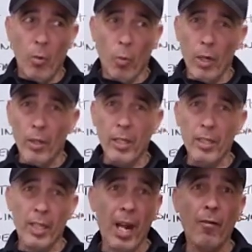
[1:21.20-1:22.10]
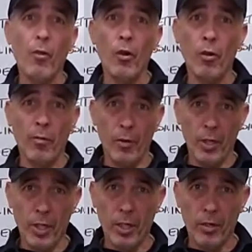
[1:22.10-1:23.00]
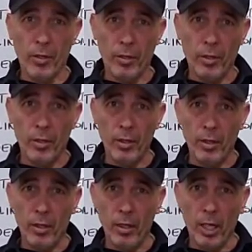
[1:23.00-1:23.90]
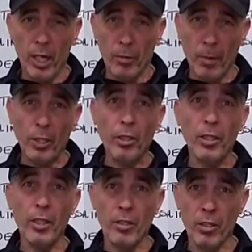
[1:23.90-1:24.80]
One of the things that I've learned over the years, and especially in